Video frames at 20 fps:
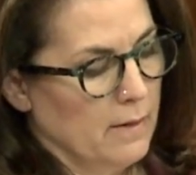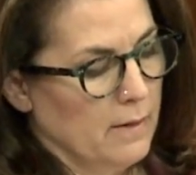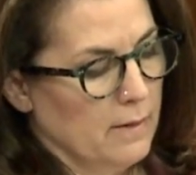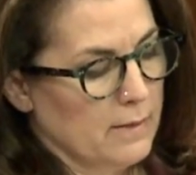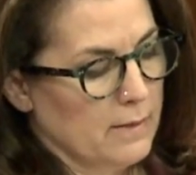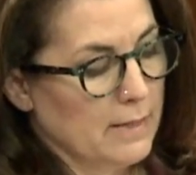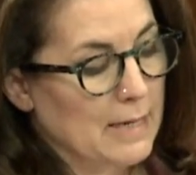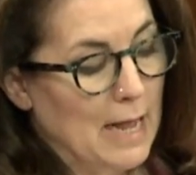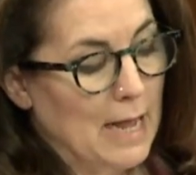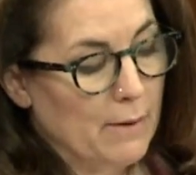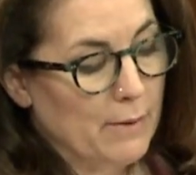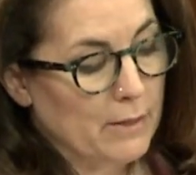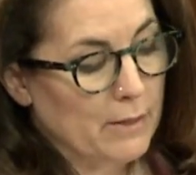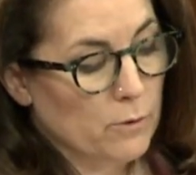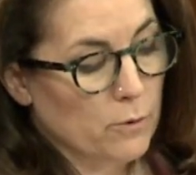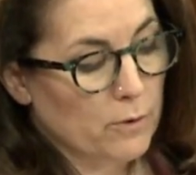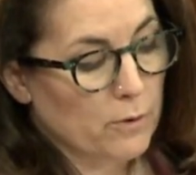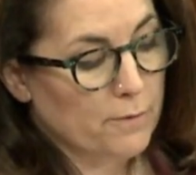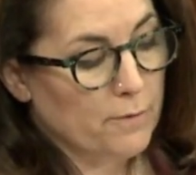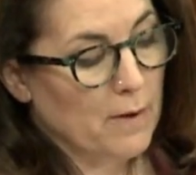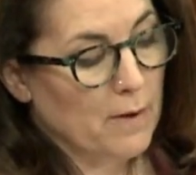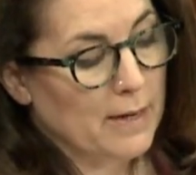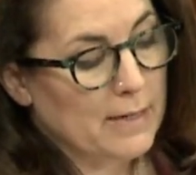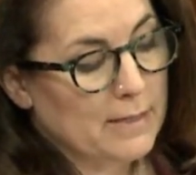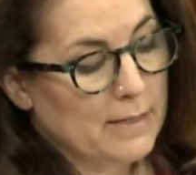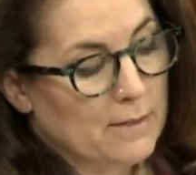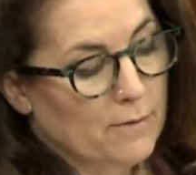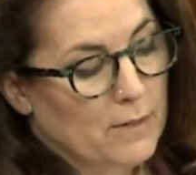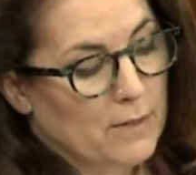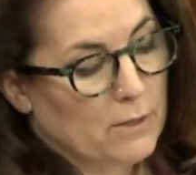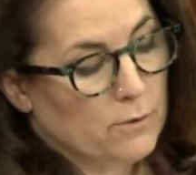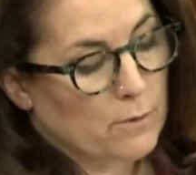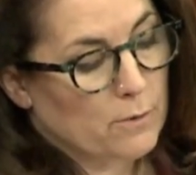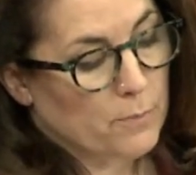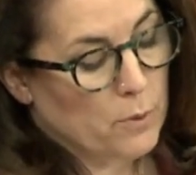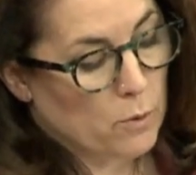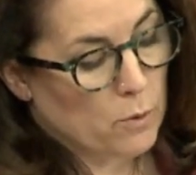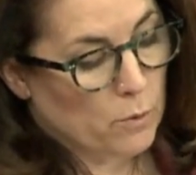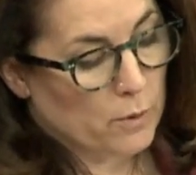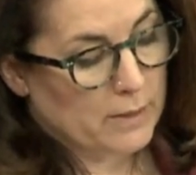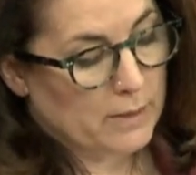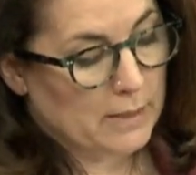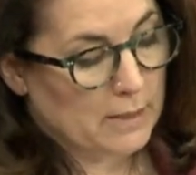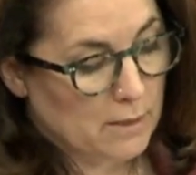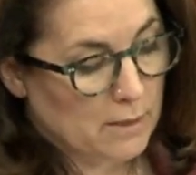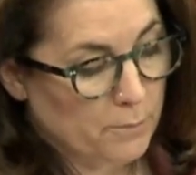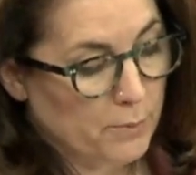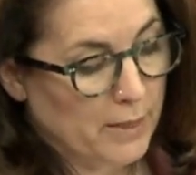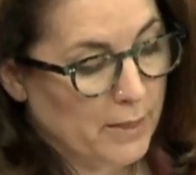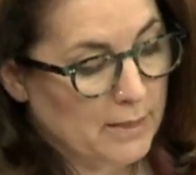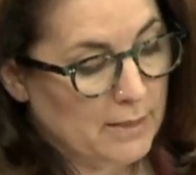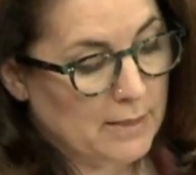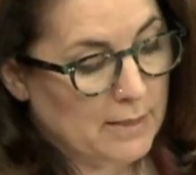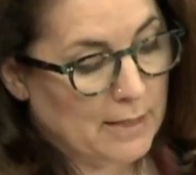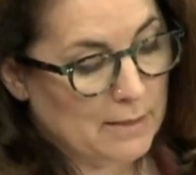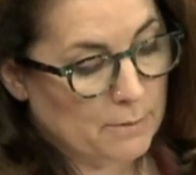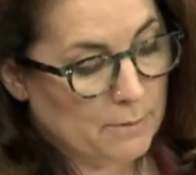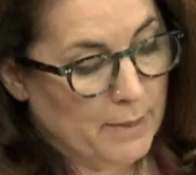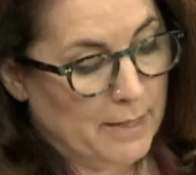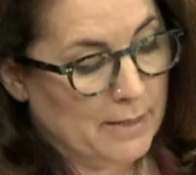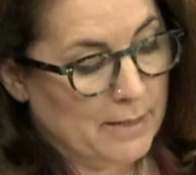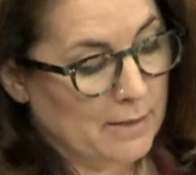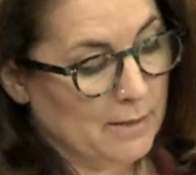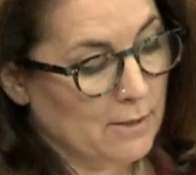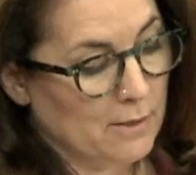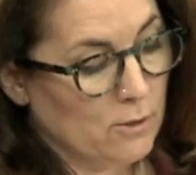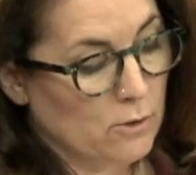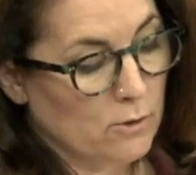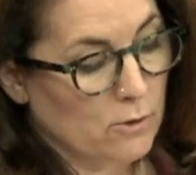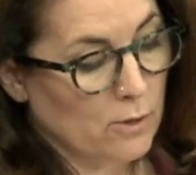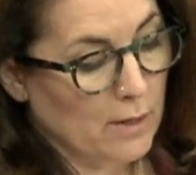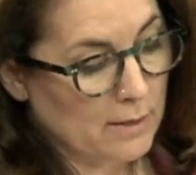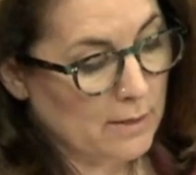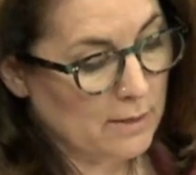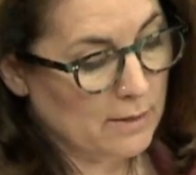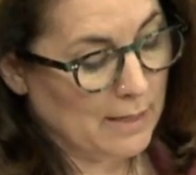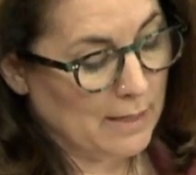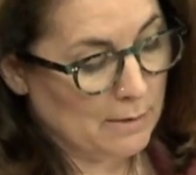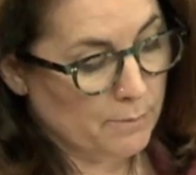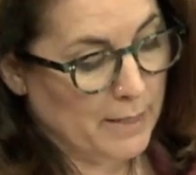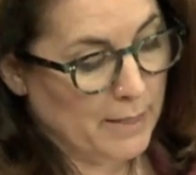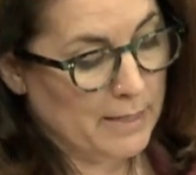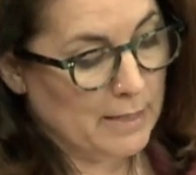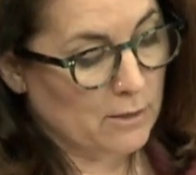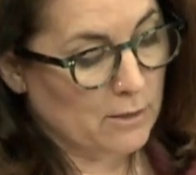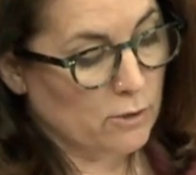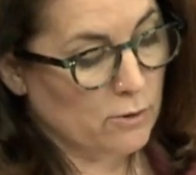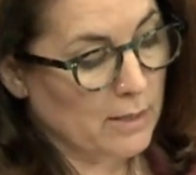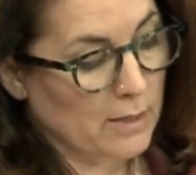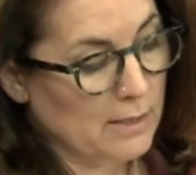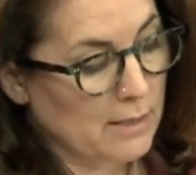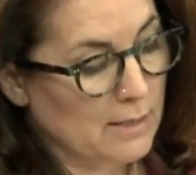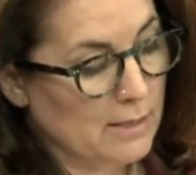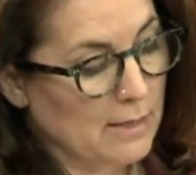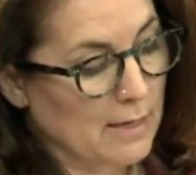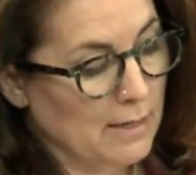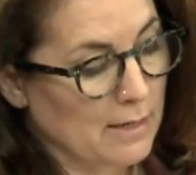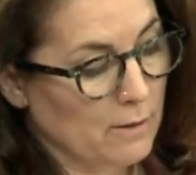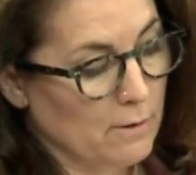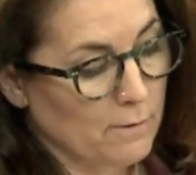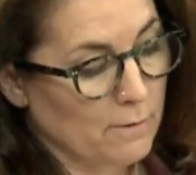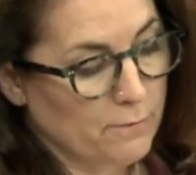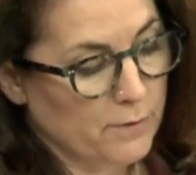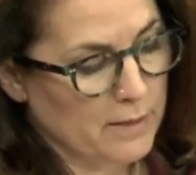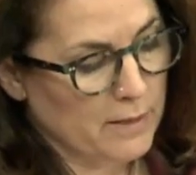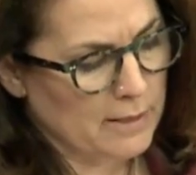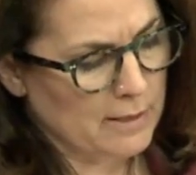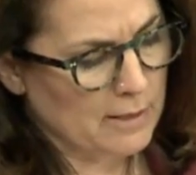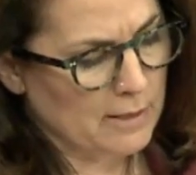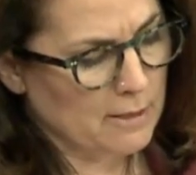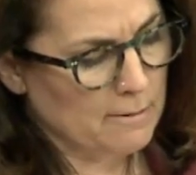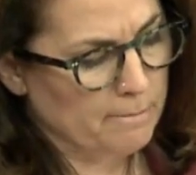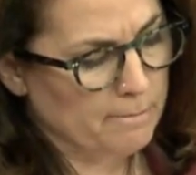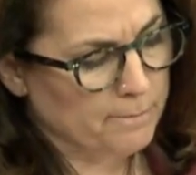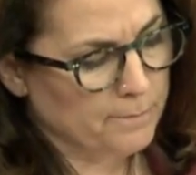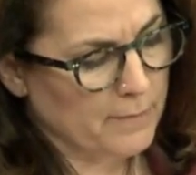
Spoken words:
To now ignore the findings of this report is to breach Tasmanians' trust and confidence.